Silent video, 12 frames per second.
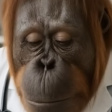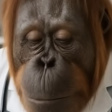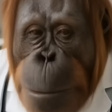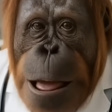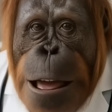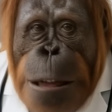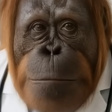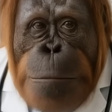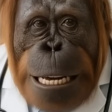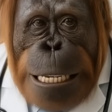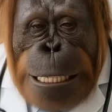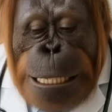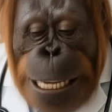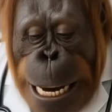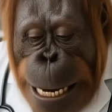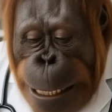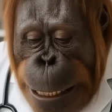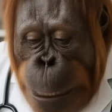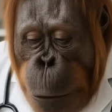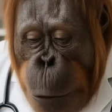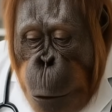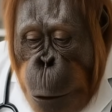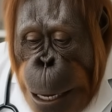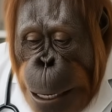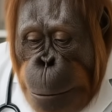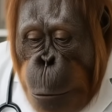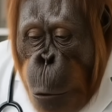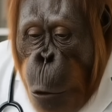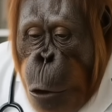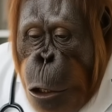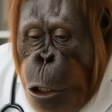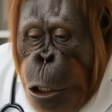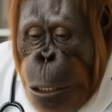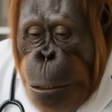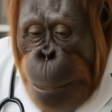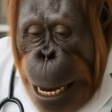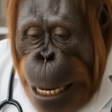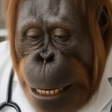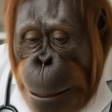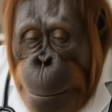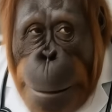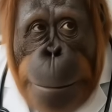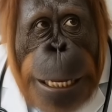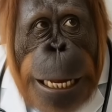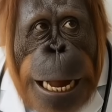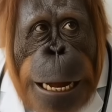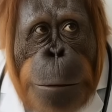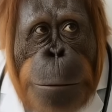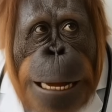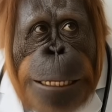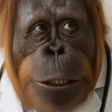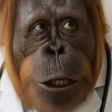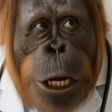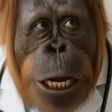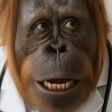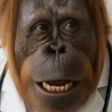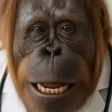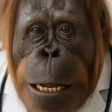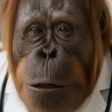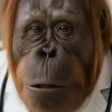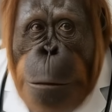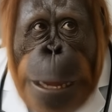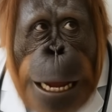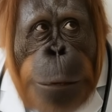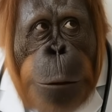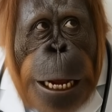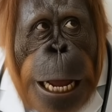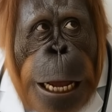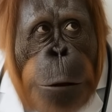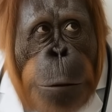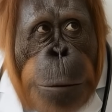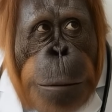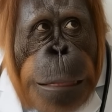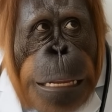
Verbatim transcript: The path back to sanity requires more than just better public health messaging, though that would help.